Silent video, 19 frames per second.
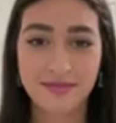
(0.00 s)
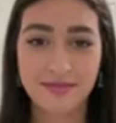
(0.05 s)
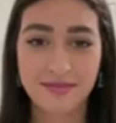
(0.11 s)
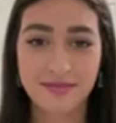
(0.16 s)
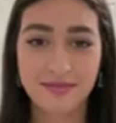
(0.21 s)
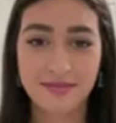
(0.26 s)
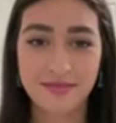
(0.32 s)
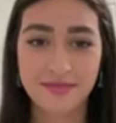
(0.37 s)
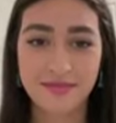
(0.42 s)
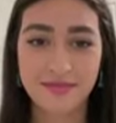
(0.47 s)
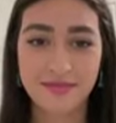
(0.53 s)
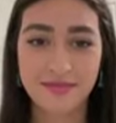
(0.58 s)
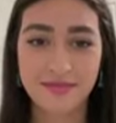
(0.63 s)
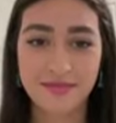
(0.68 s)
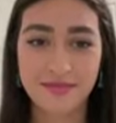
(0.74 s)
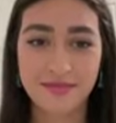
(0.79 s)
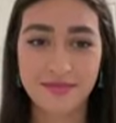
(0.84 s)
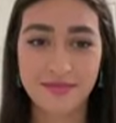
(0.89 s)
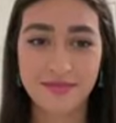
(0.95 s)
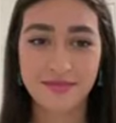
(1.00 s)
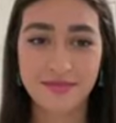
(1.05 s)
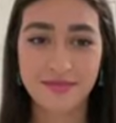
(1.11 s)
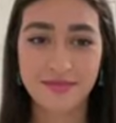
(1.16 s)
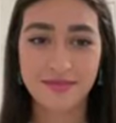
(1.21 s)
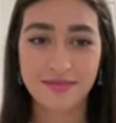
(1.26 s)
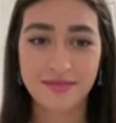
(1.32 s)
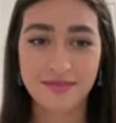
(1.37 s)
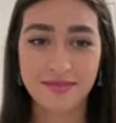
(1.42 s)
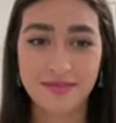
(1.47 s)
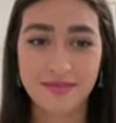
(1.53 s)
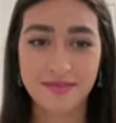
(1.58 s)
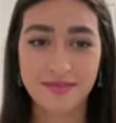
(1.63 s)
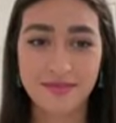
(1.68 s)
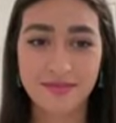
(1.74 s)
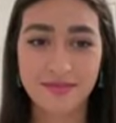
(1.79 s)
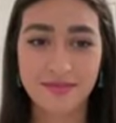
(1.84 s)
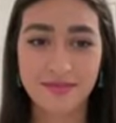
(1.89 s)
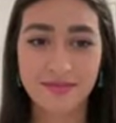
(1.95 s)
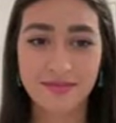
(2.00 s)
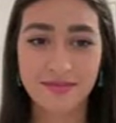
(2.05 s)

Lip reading: (not speaking)